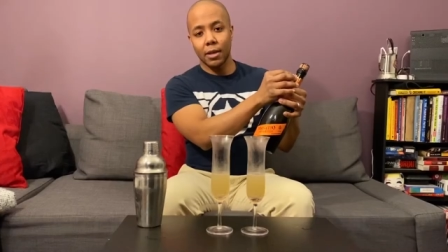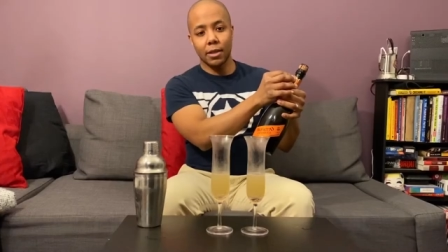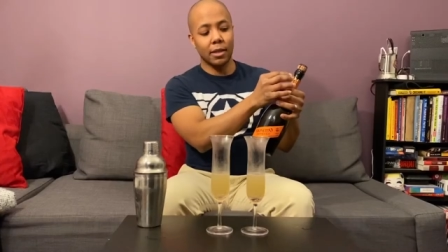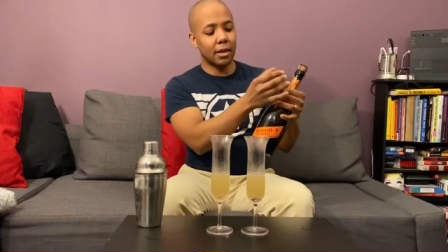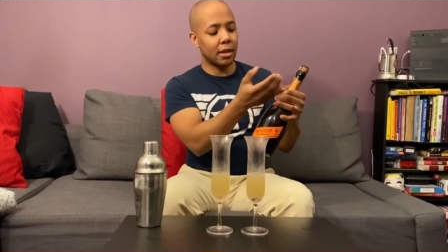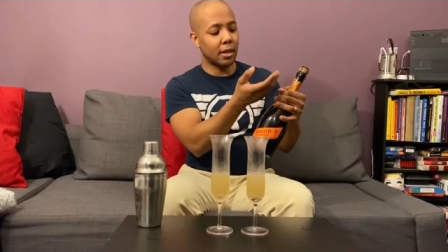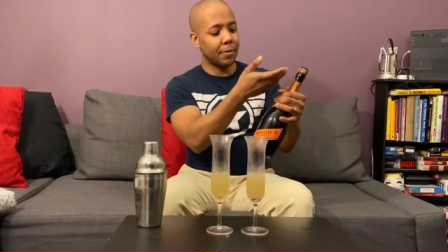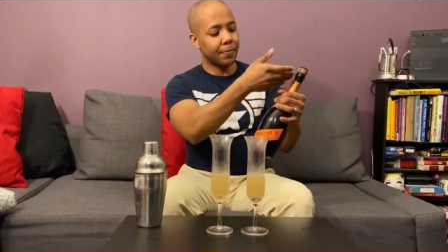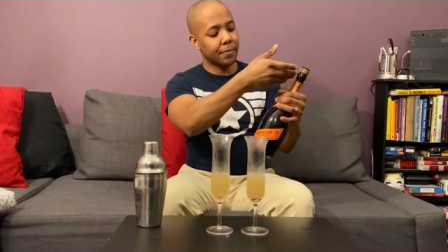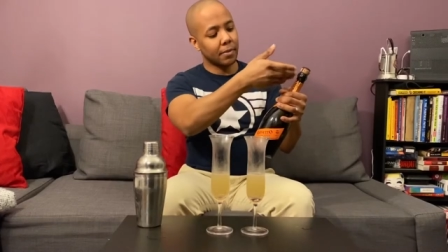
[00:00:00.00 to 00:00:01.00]
the
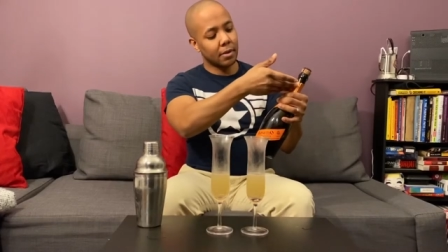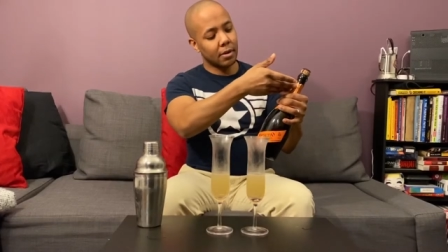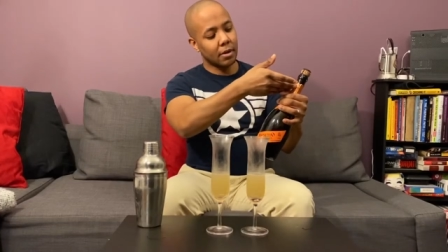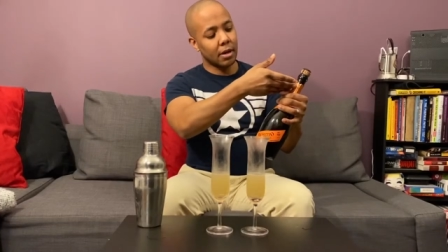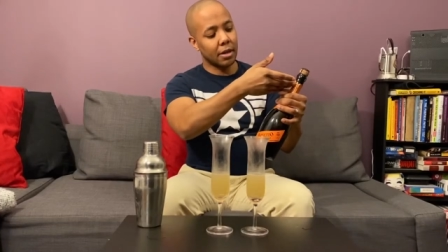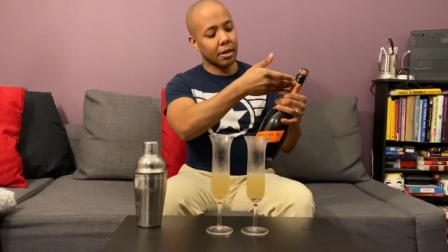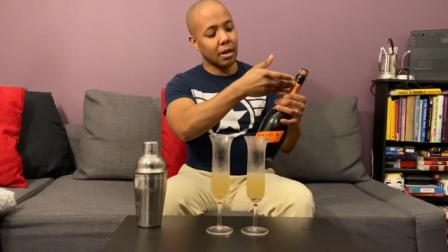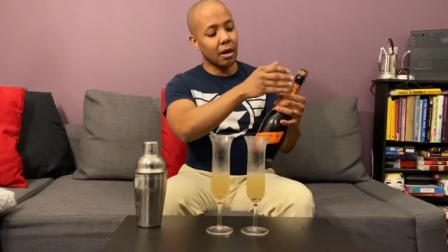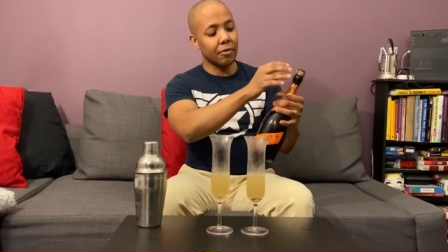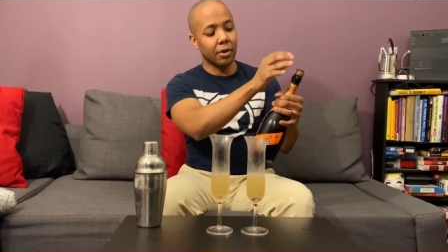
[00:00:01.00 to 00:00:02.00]

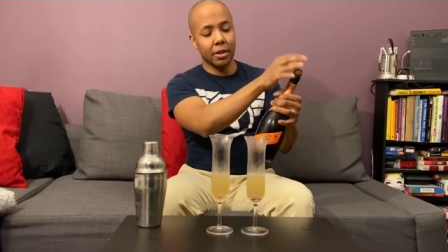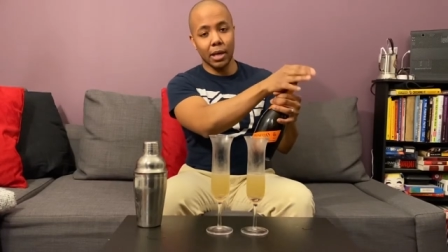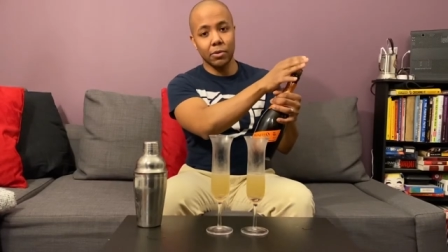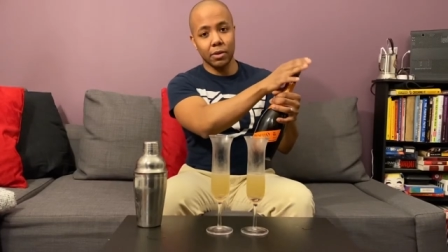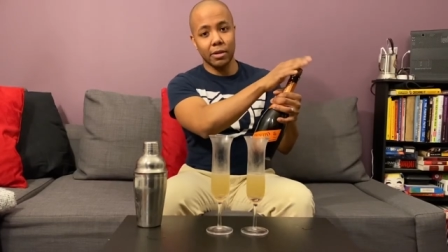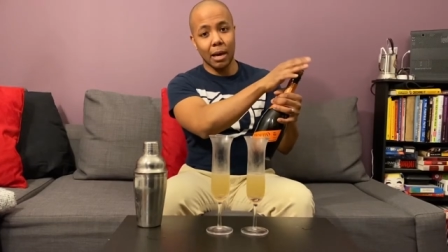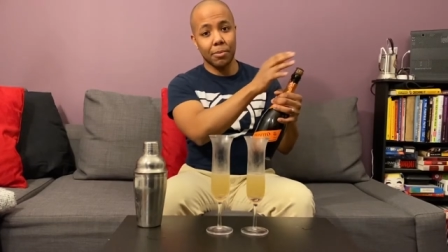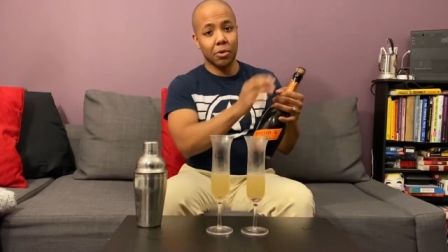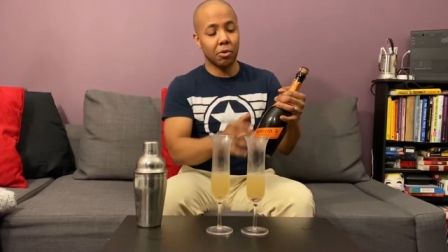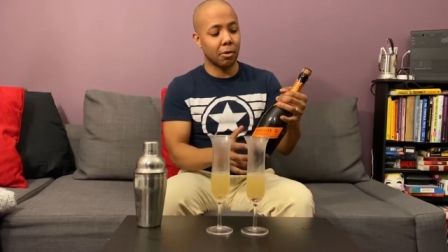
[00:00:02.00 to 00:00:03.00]
covering that was on top of
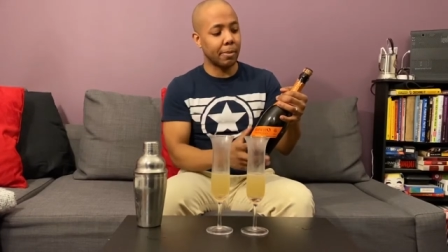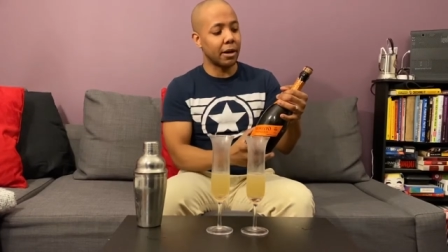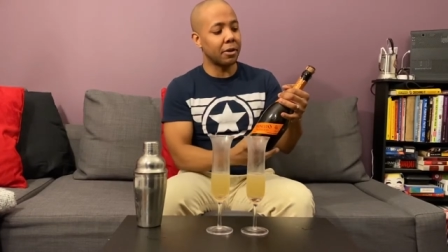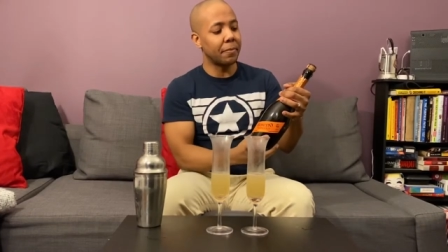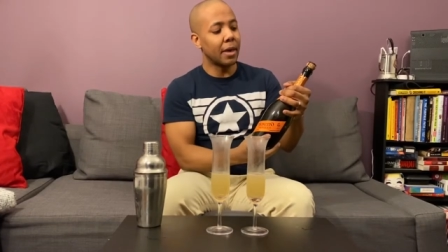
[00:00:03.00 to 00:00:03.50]
the cork bottle.